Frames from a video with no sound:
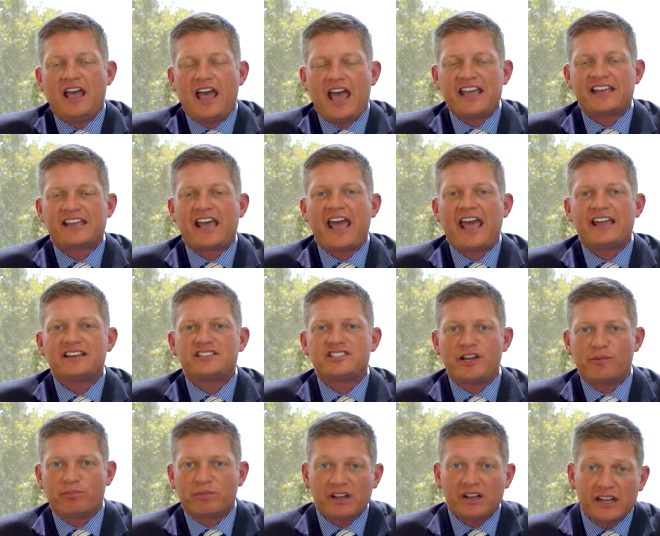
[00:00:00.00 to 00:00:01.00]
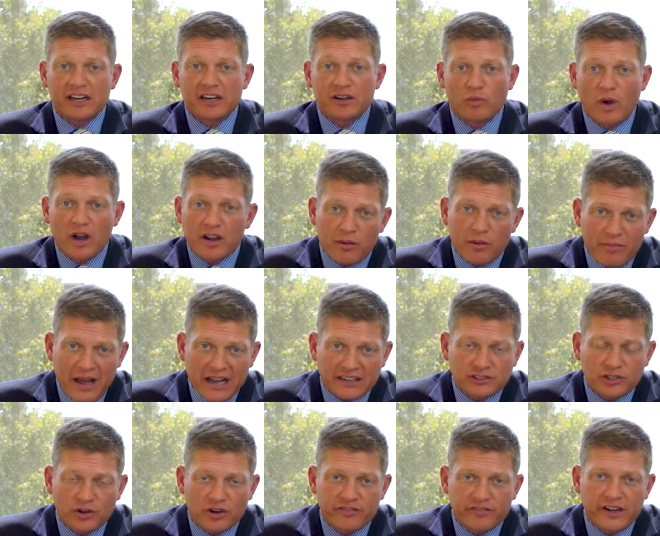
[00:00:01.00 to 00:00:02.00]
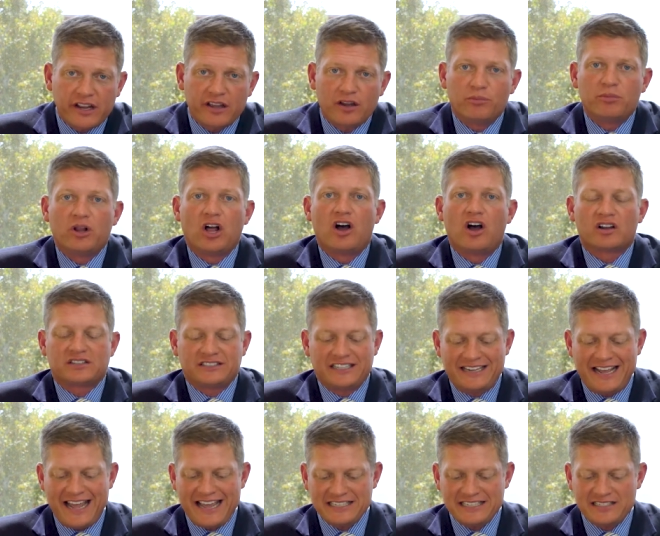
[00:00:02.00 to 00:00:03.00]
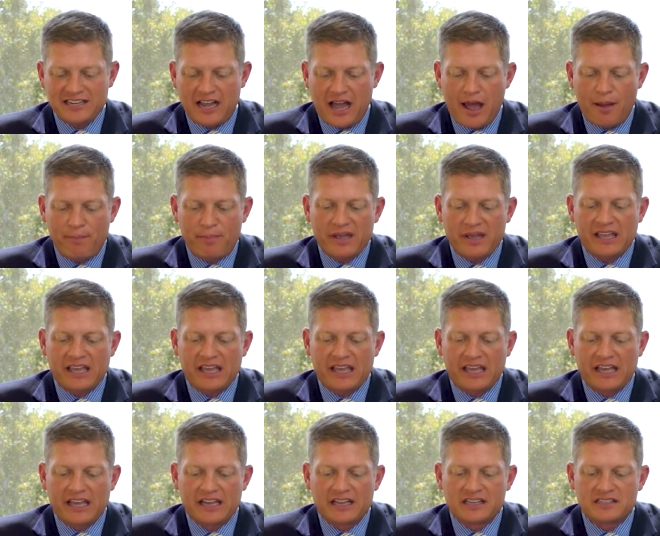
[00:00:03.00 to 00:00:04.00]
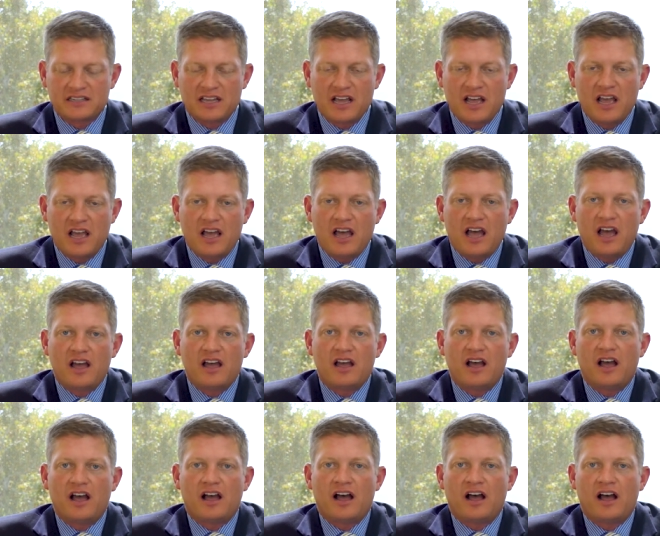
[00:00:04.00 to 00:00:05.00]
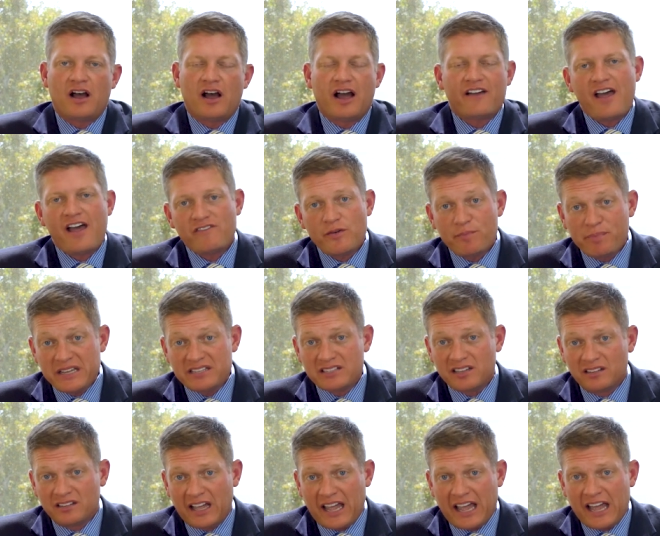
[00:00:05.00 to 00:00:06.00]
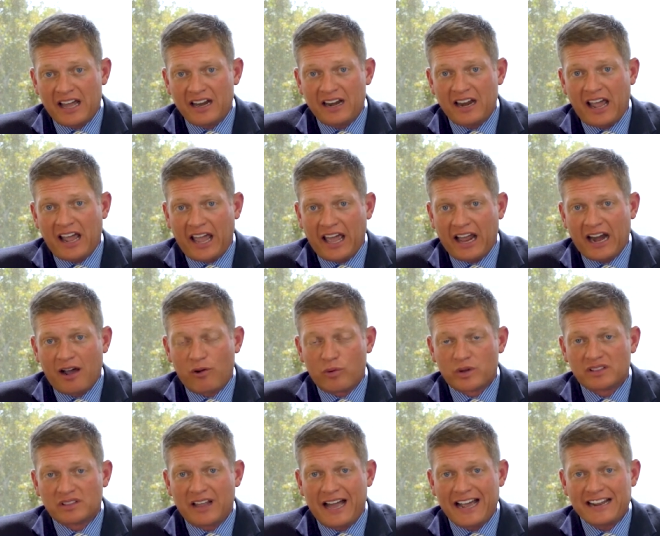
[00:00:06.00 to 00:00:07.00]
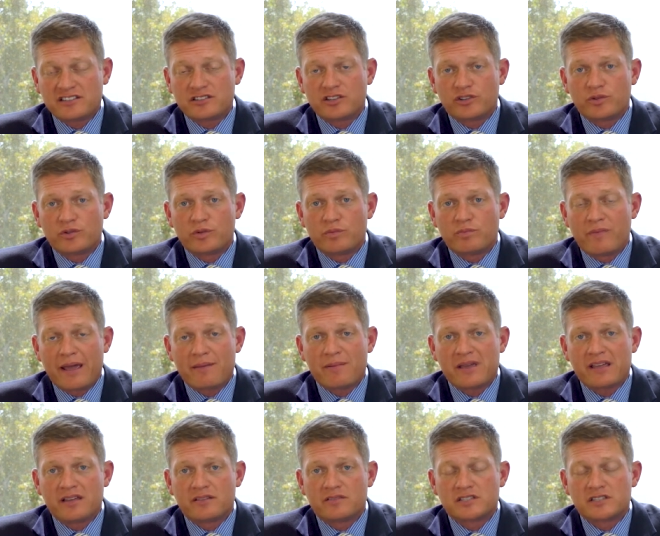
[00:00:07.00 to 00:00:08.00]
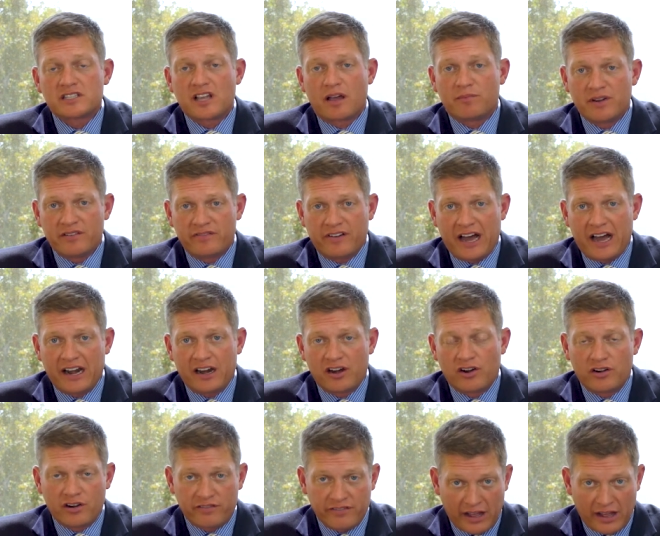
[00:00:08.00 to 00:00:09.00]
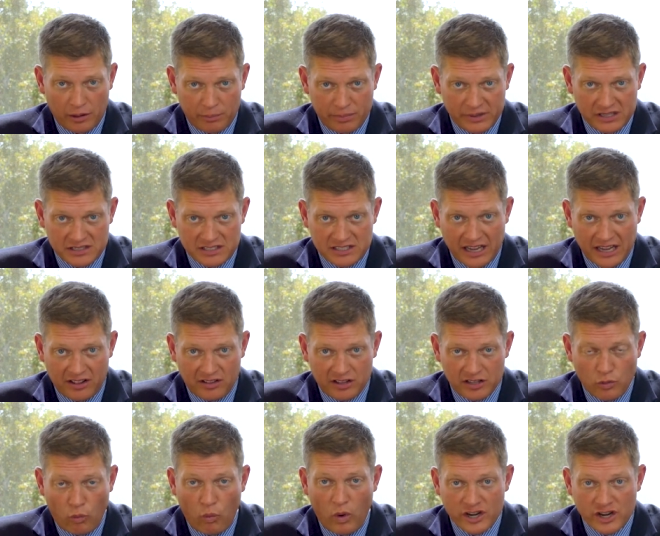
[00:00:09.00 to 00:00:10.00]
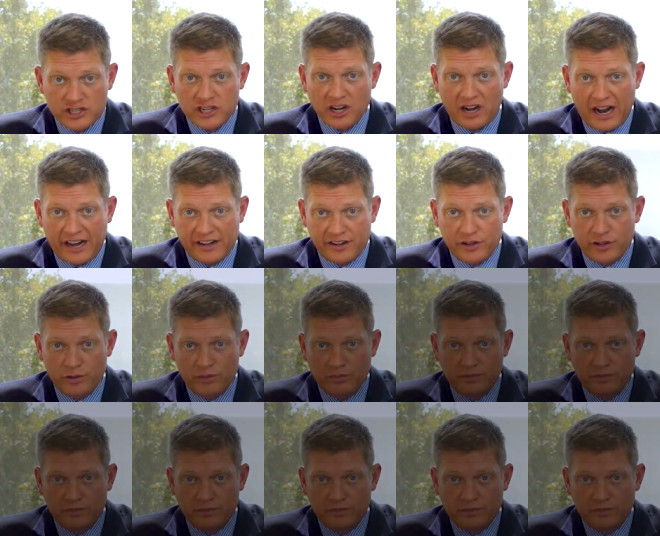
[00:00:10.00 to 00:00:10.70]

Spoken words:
Hey gang, Chip Glennon, welcome back to our video blog. Today's topic is I have a piece of land and I would like to maybe subdivide it or develop it and sell it. What should I do?